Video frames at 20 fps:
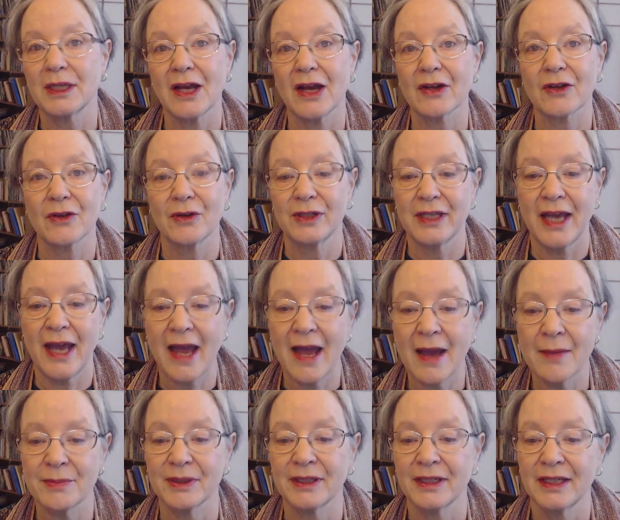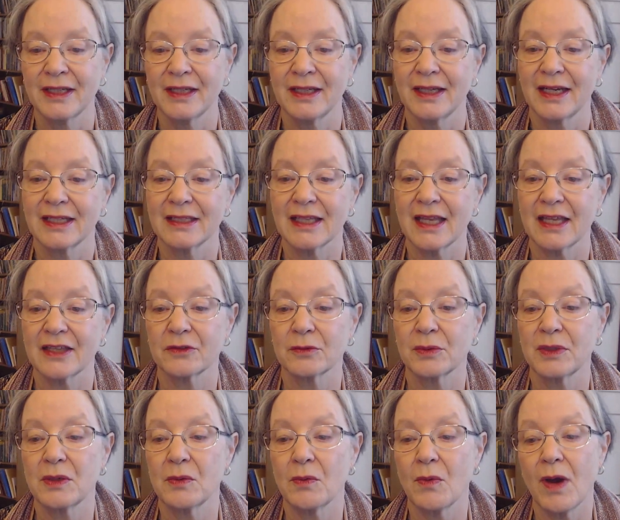not going to happen unless
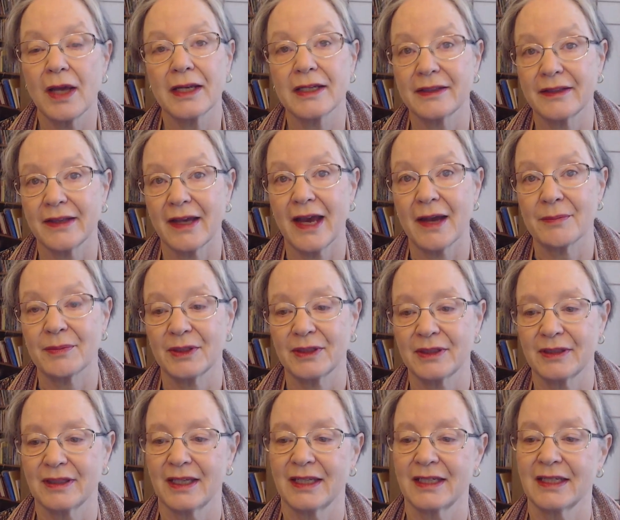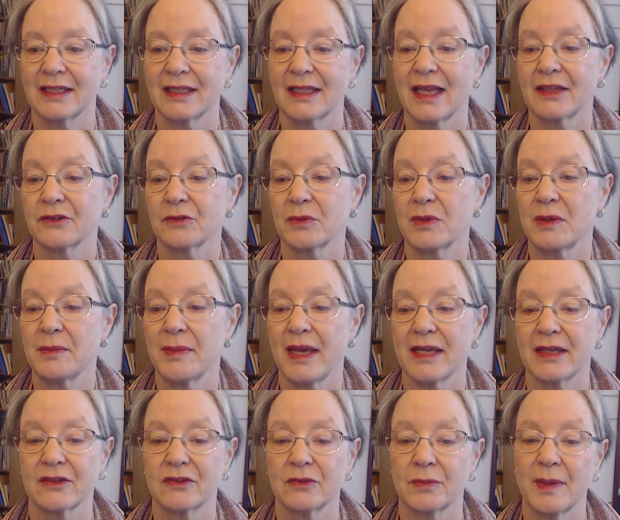we want it to happen and unless we
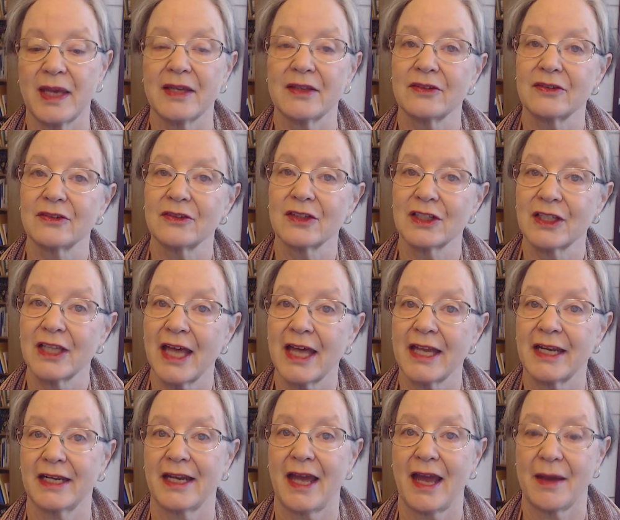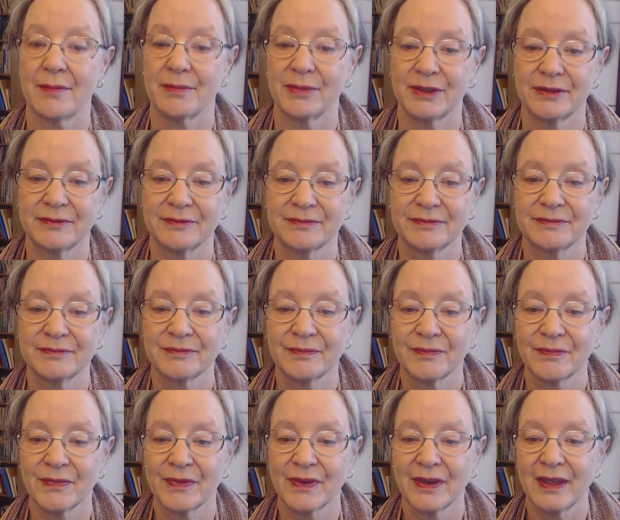make space to let it happen.
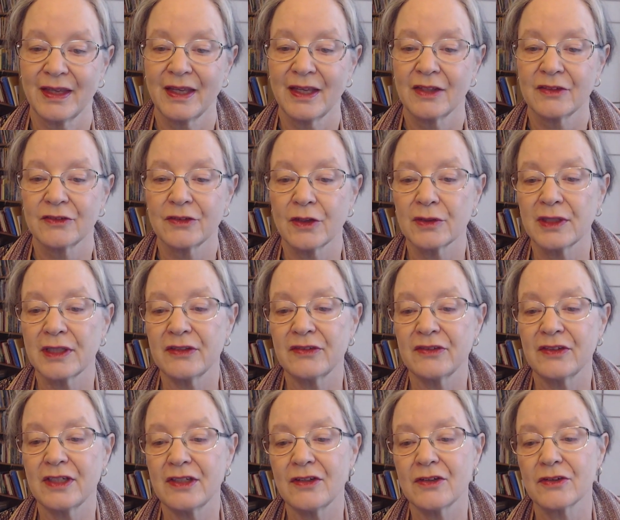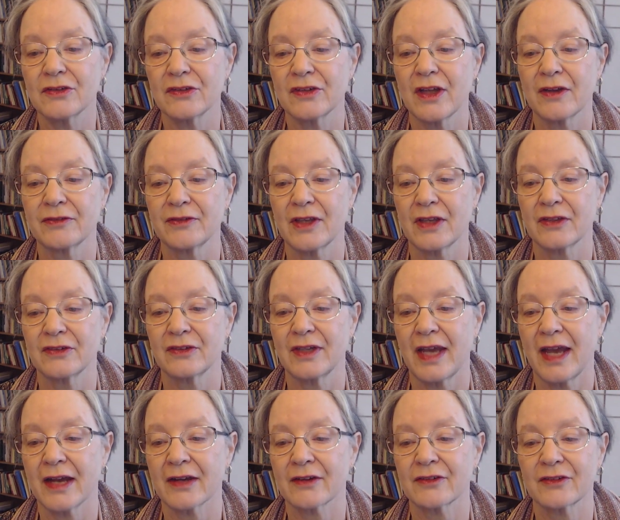So listening to yourself doesn't
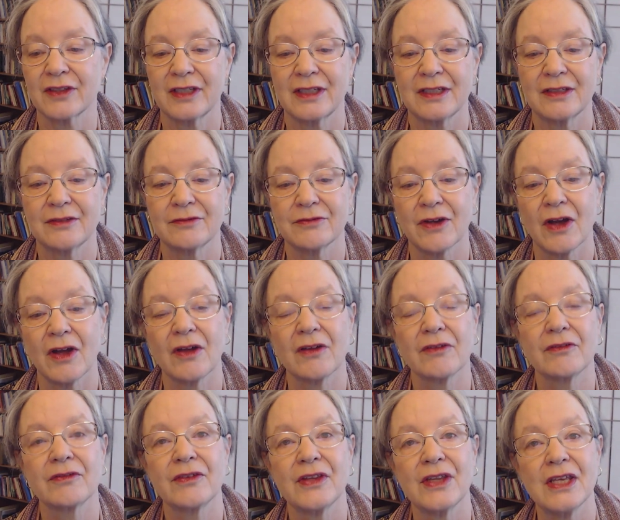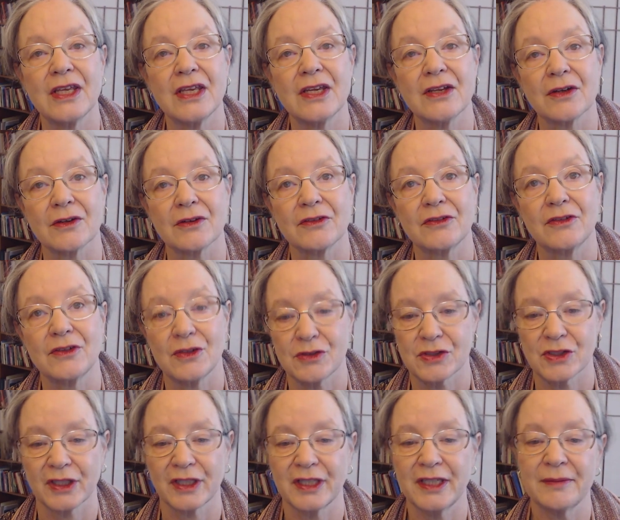actually involve the ears
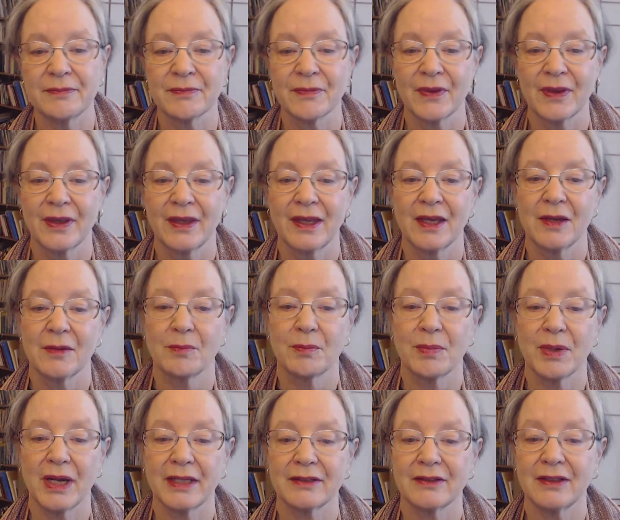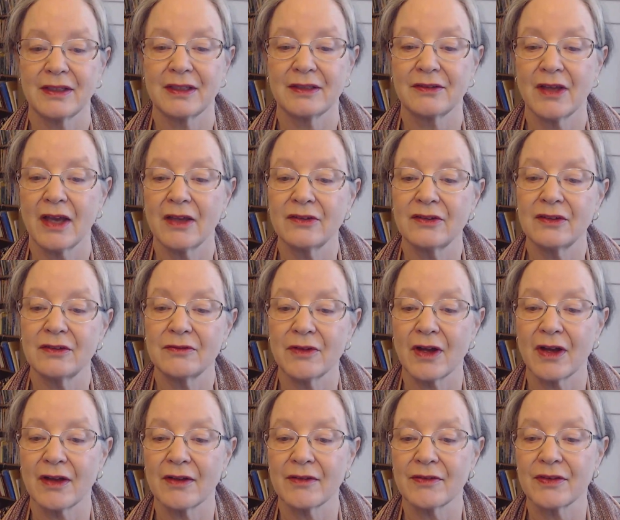usually, but it does
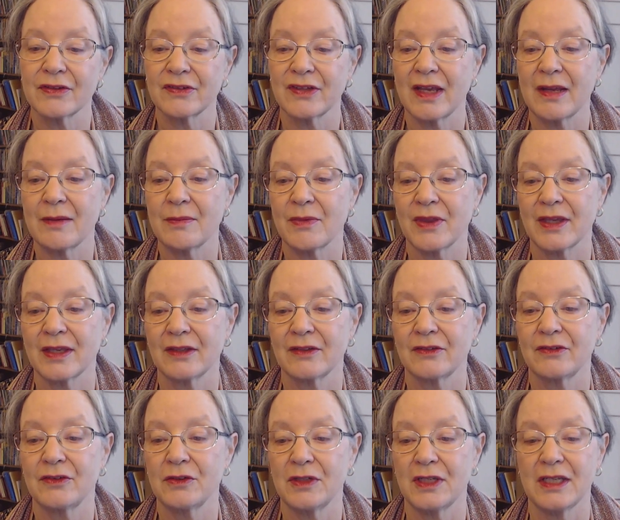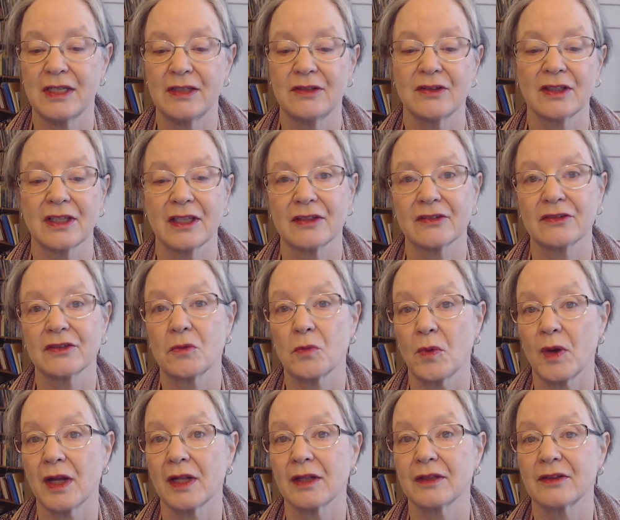involve the same things you need to listen
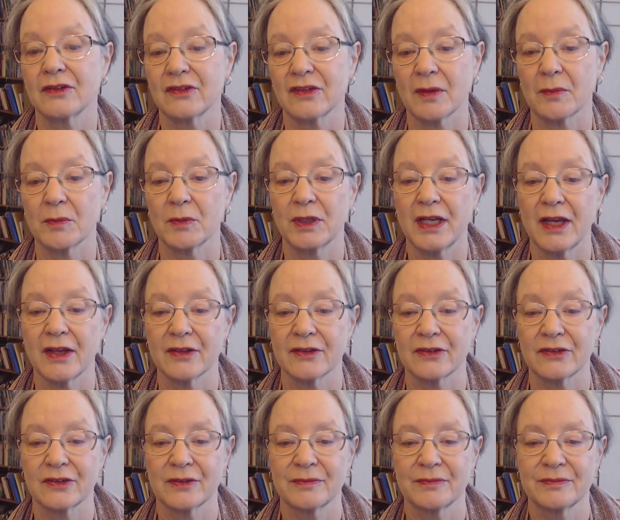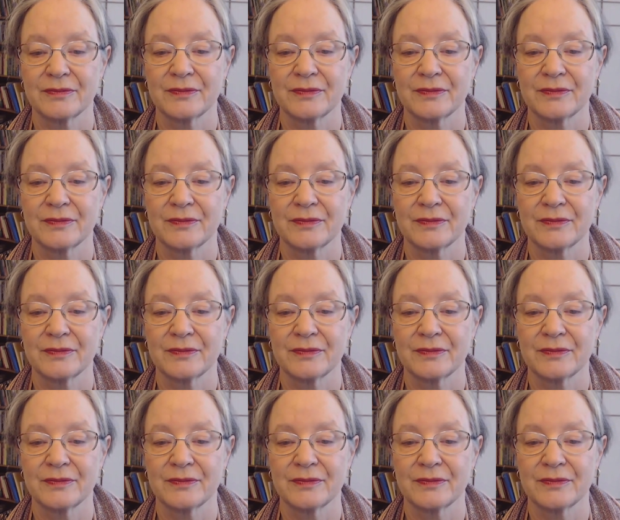well to someone else.